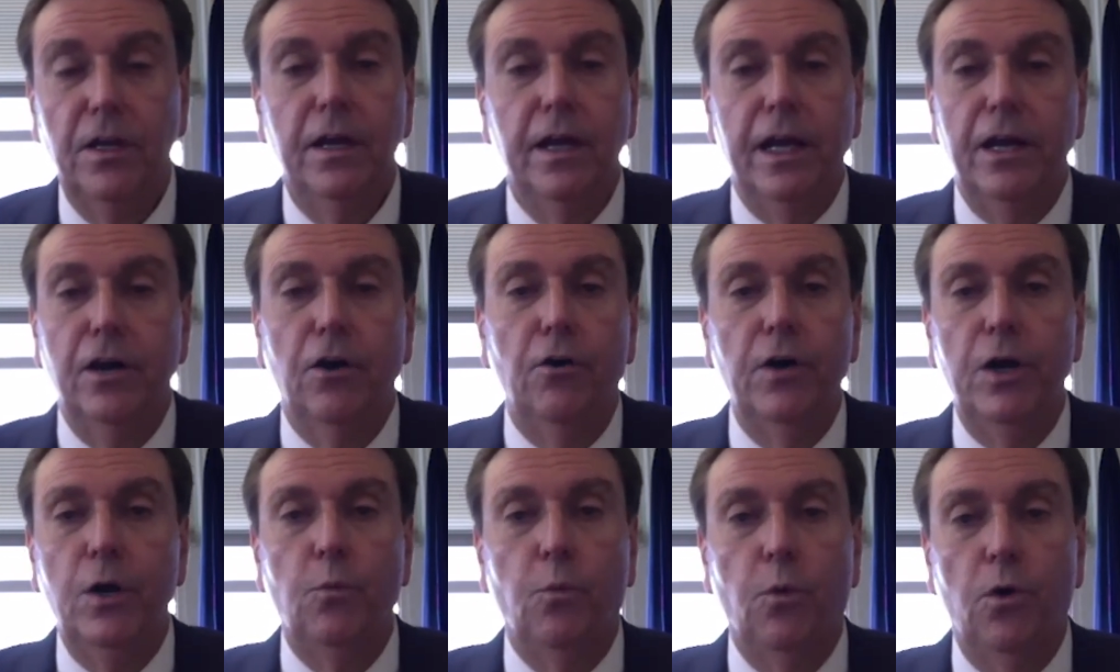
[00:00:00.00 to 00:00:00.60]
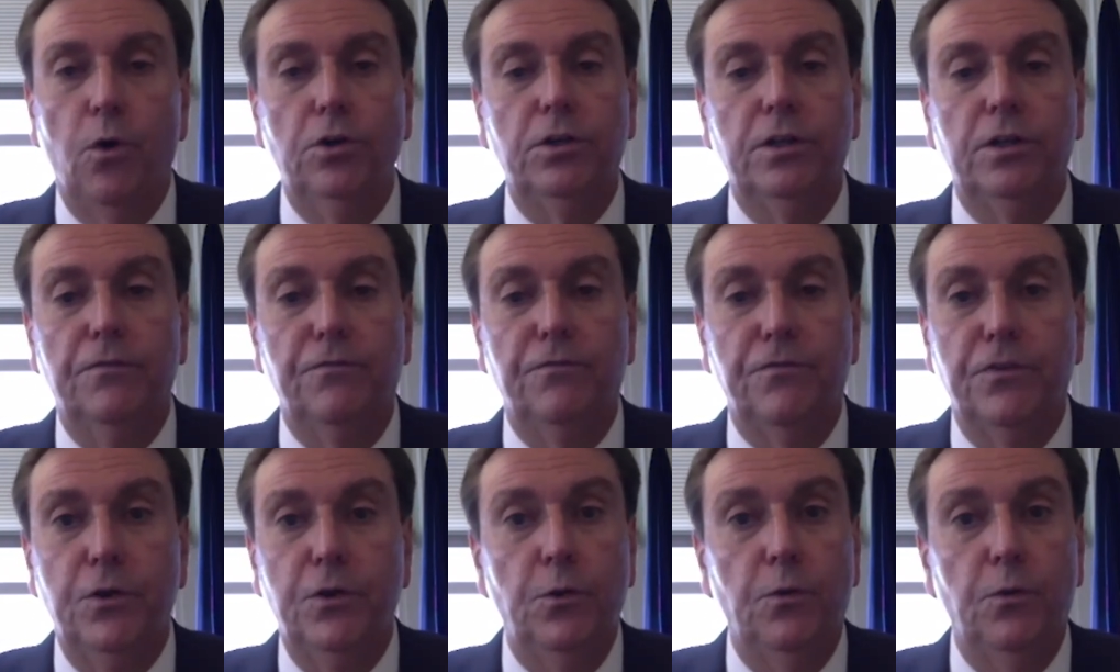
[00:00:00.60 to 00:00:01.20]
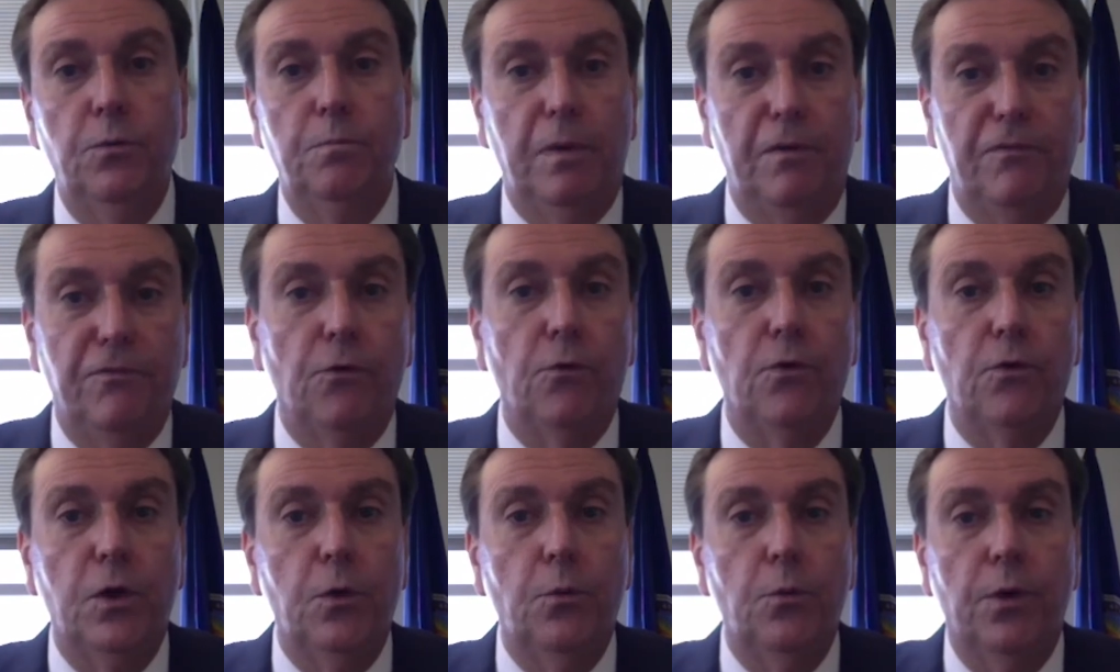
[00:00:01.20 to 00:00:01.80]
It only worked
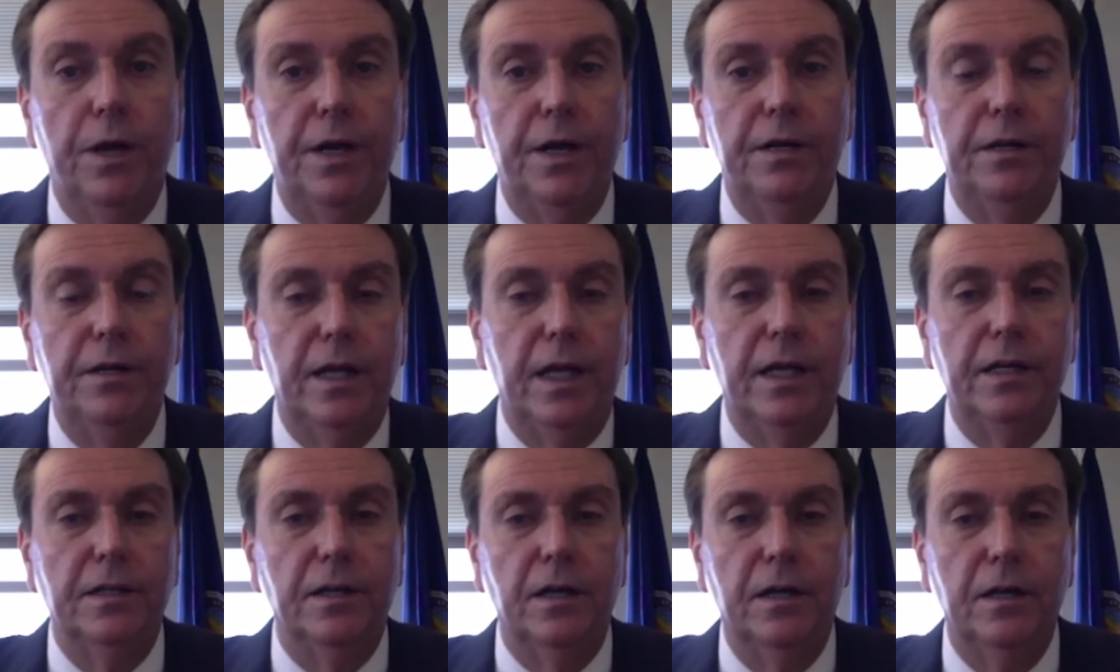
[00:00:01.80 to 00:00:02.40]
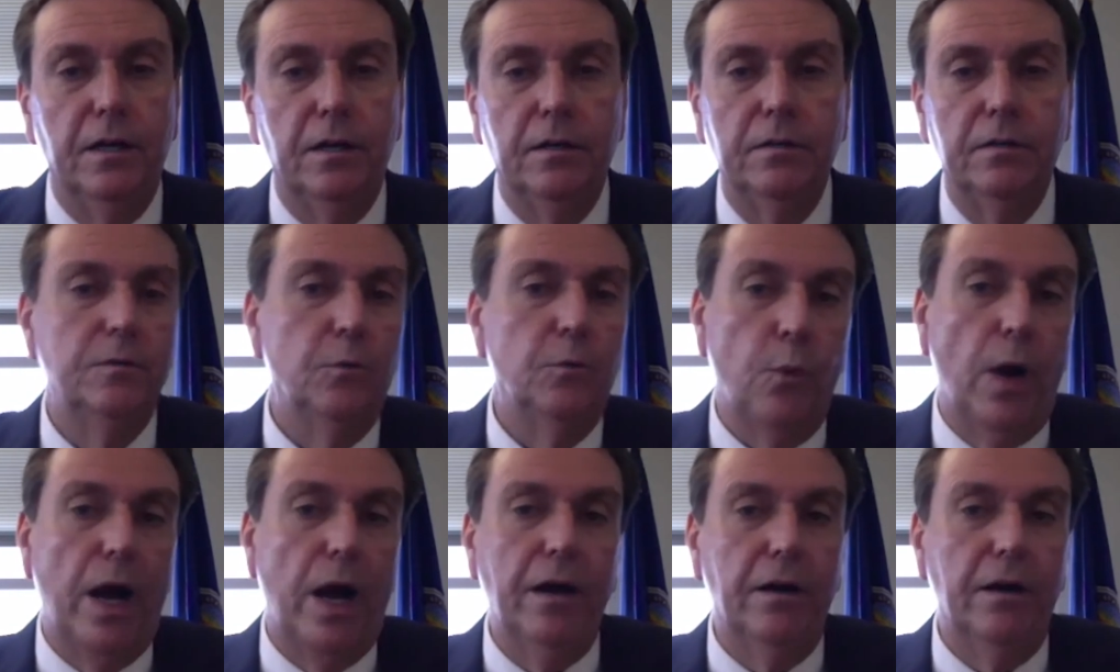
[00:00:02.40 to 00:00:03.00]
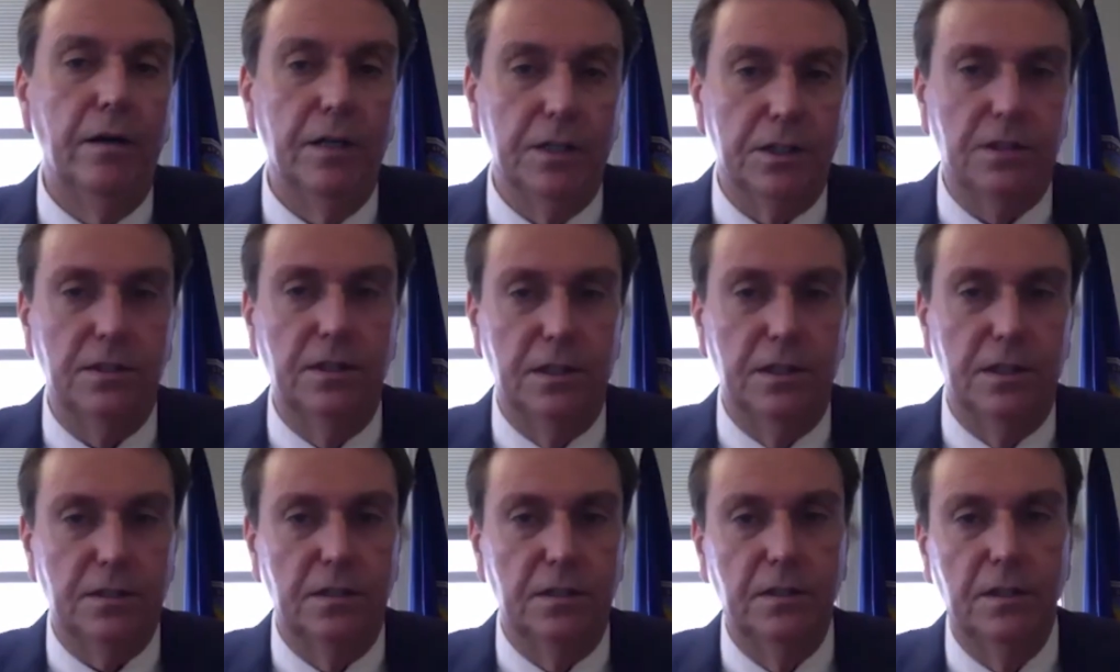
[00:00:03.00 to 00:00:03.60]
before you went into
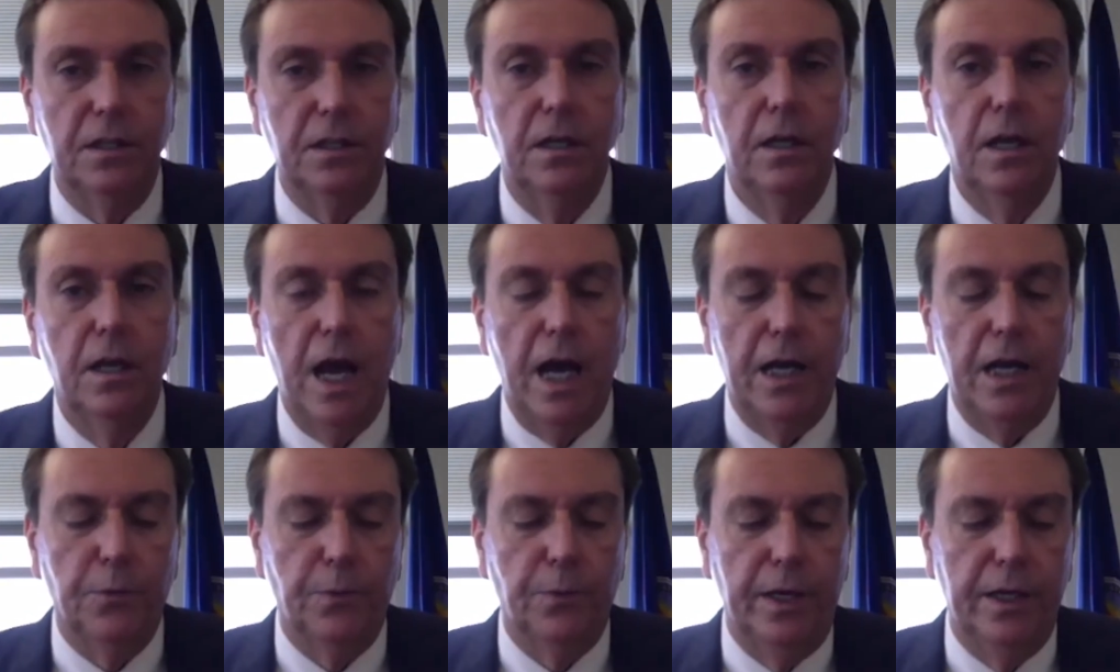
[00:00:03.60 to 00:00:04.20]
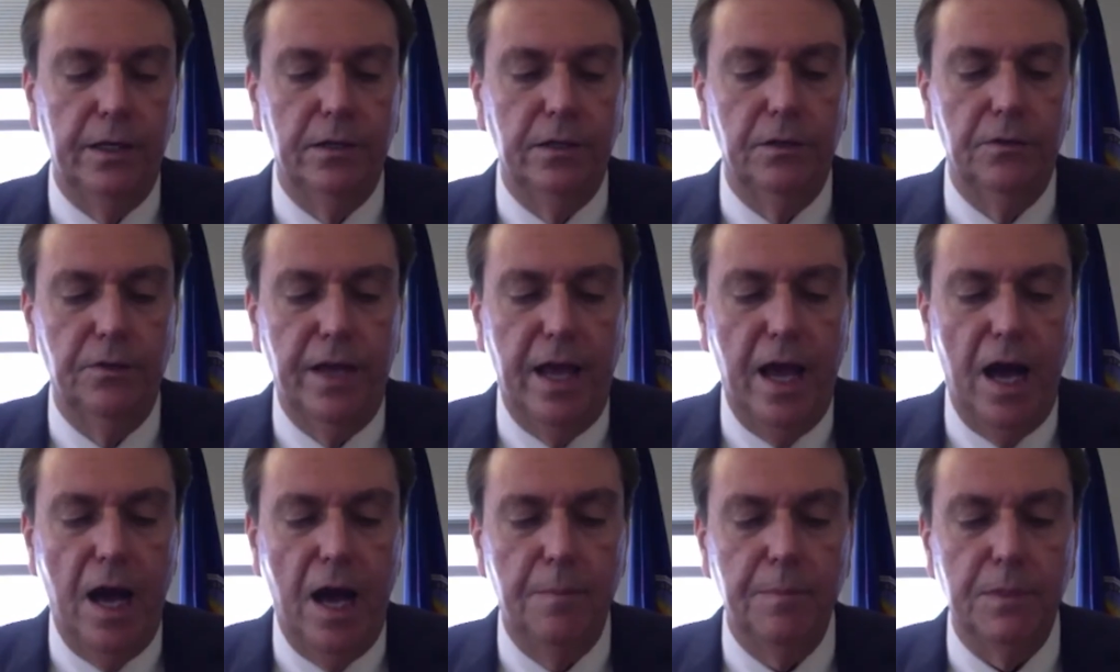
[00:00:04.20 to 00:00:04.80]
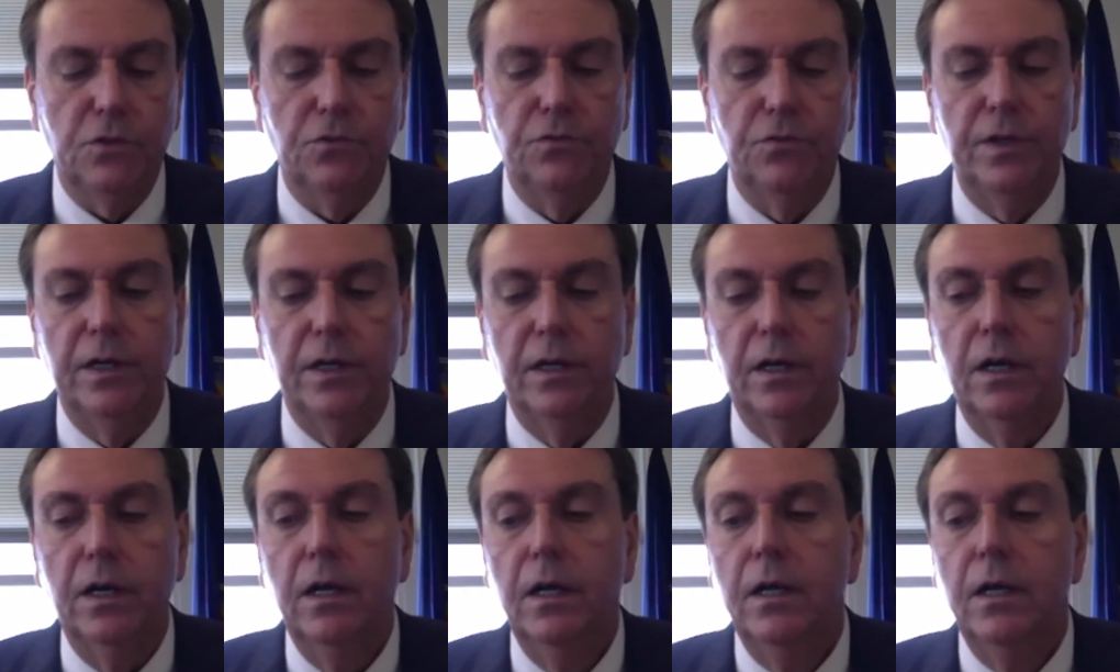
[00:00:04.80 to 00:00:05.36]
weightlessness and had to re-enter the atmosphere.